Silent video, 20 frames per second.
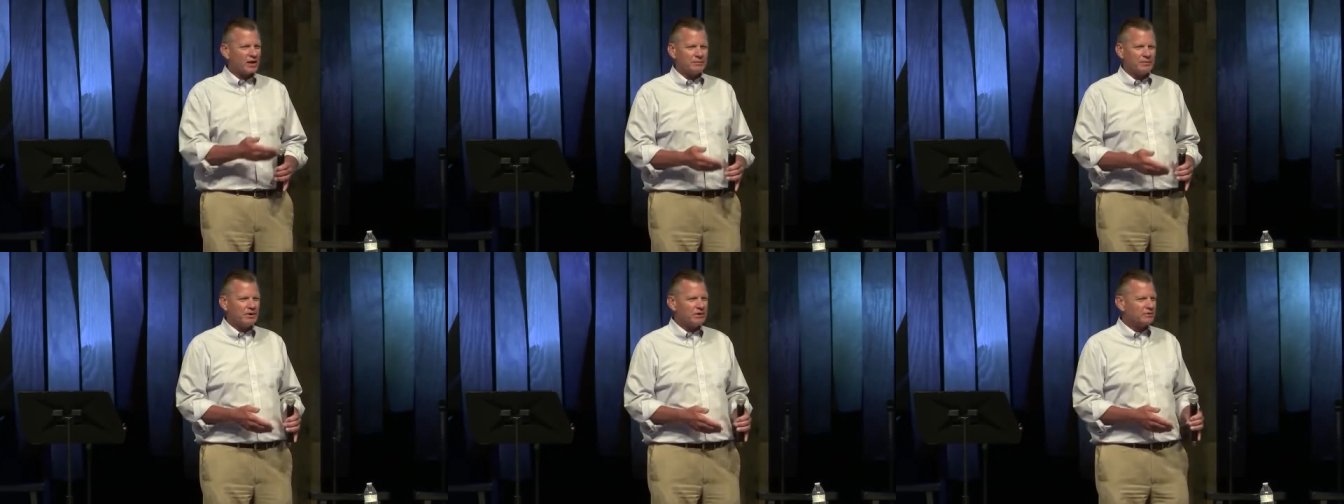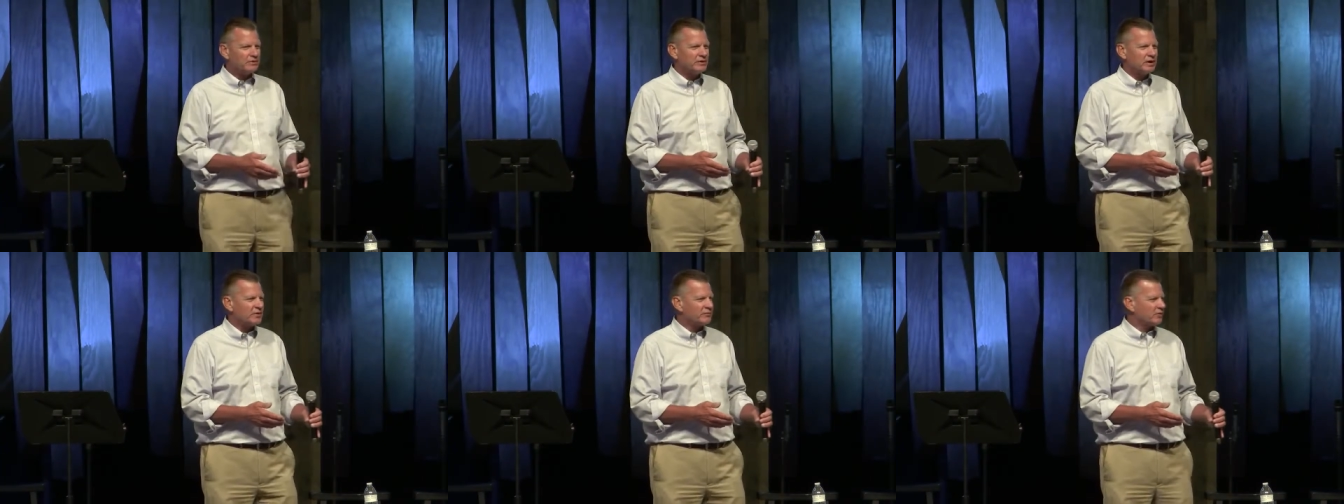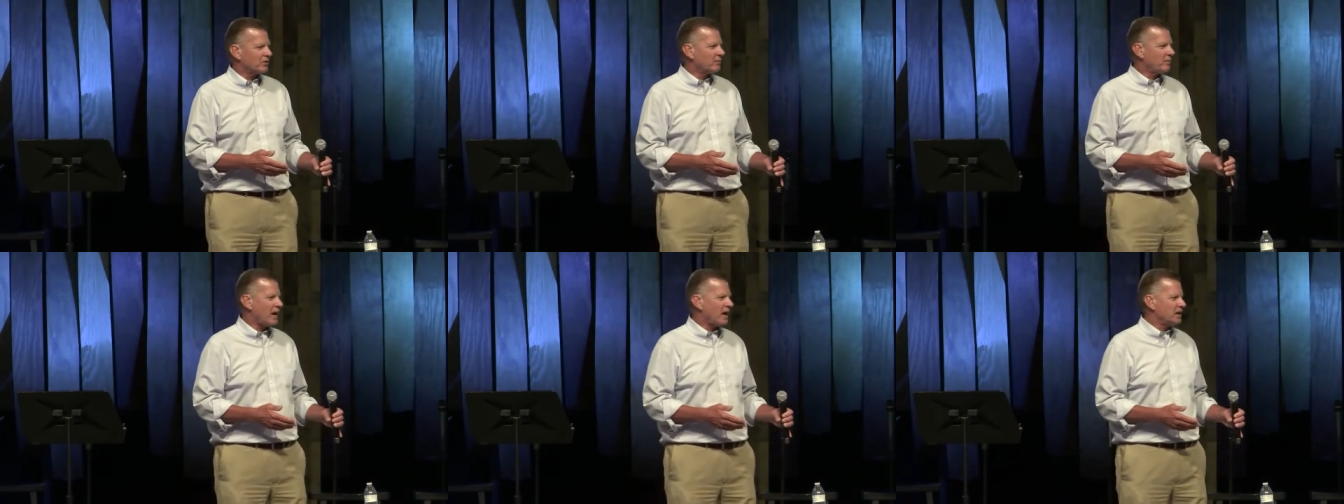he could never
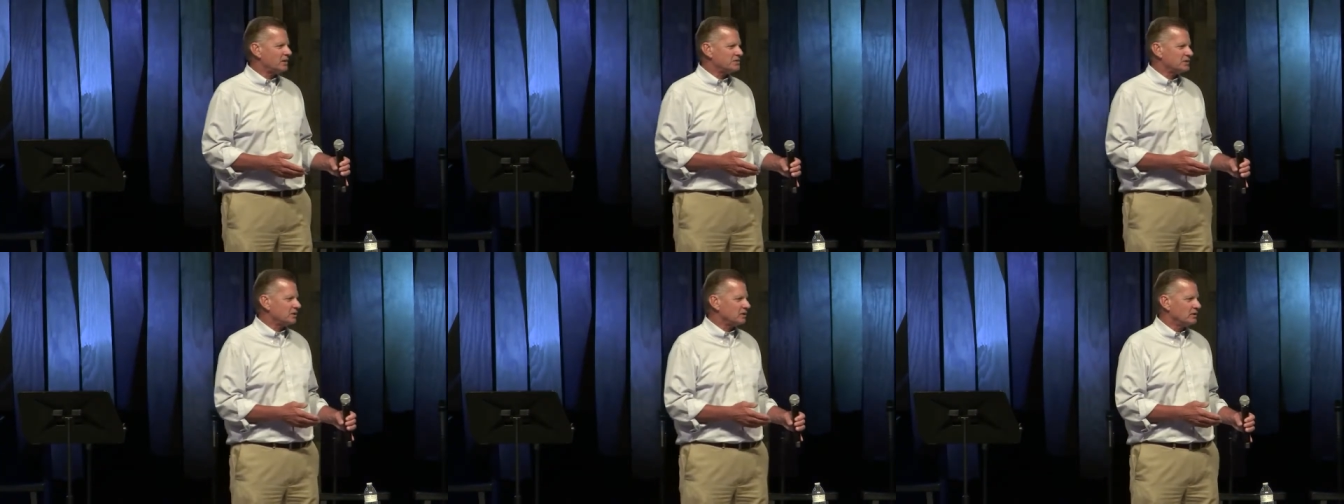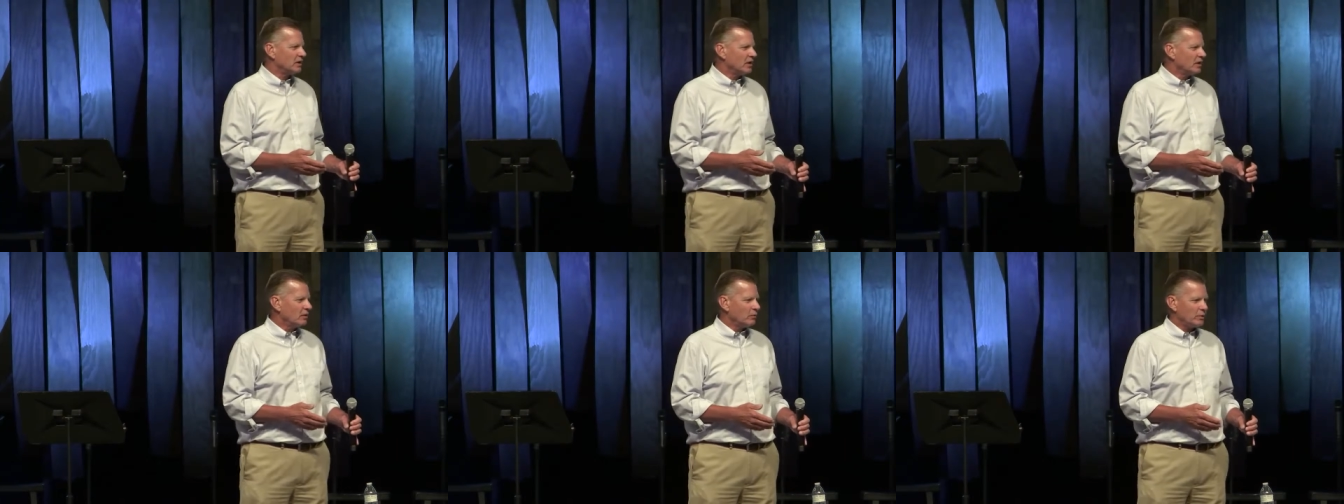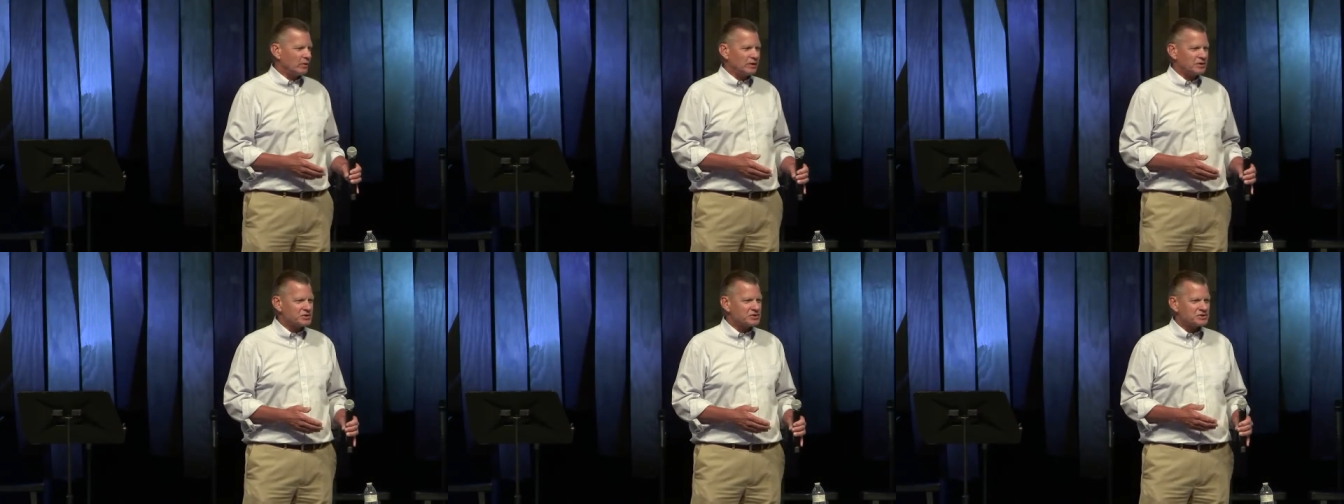imagine when
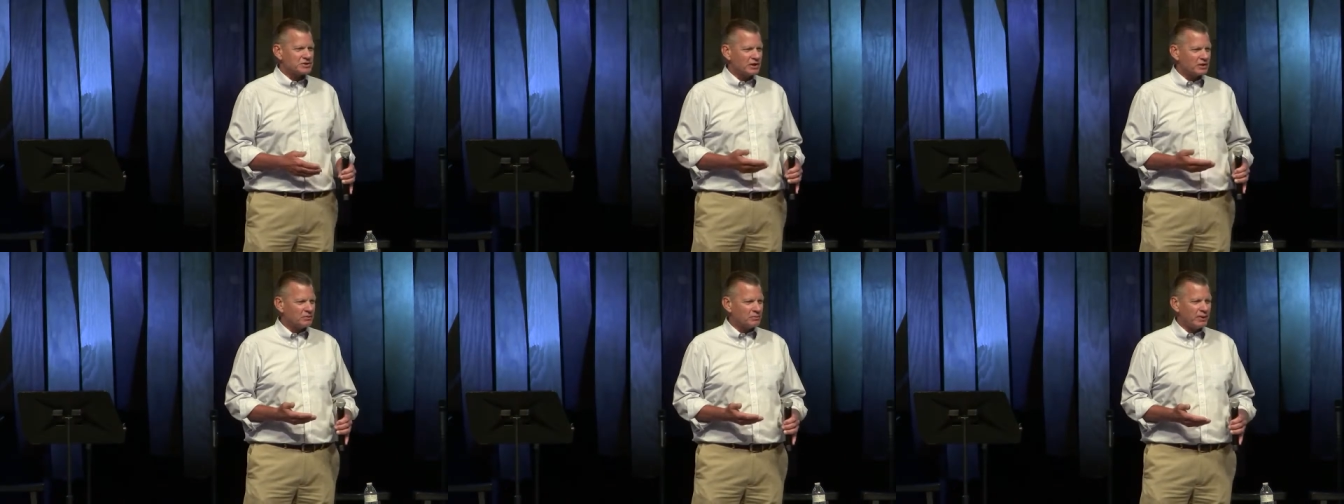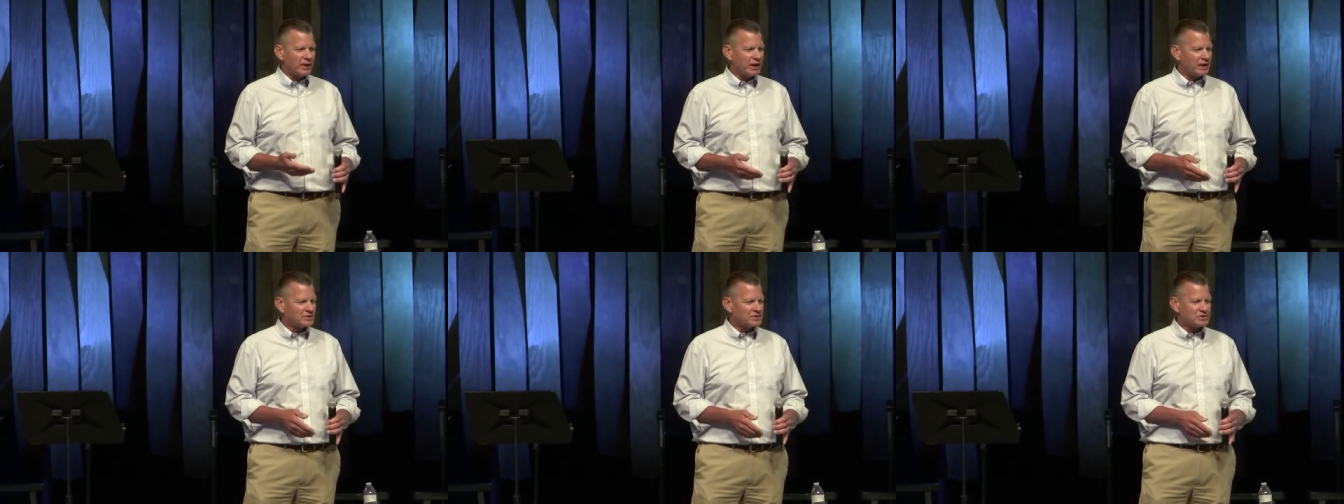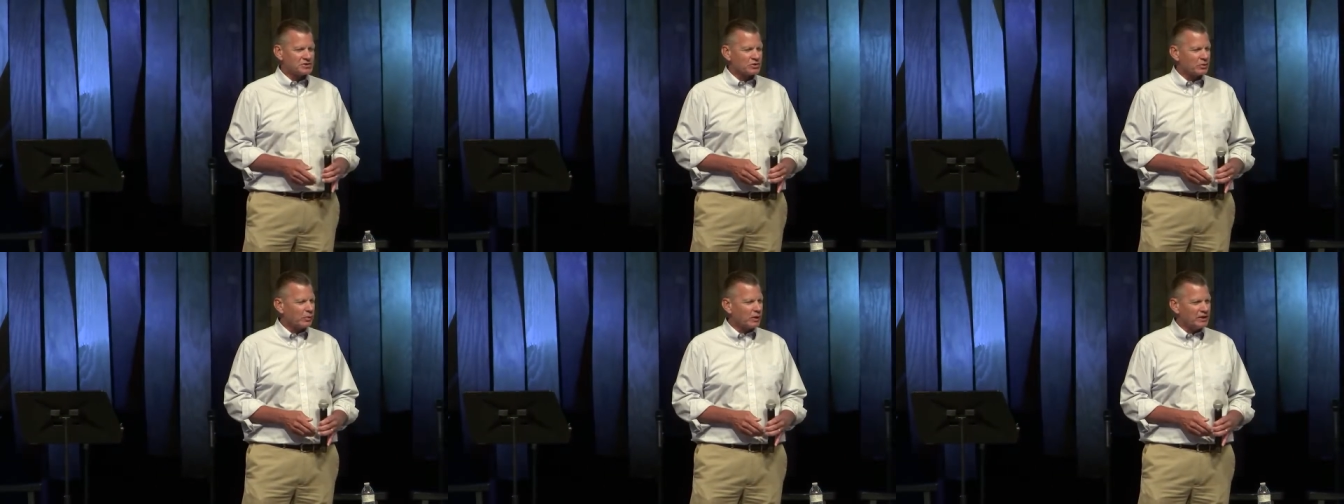his son
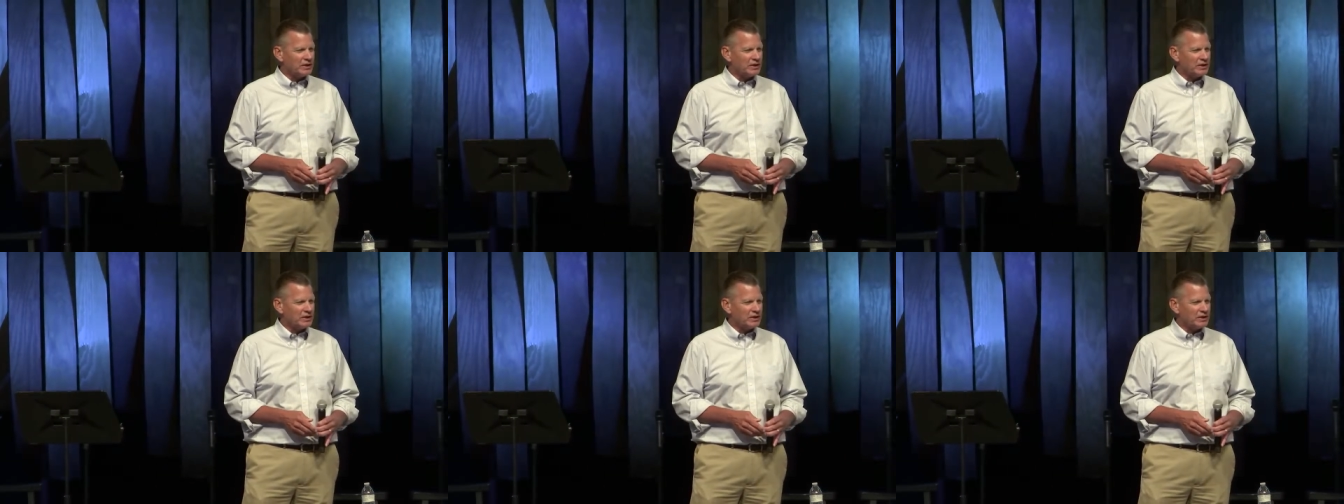passes away,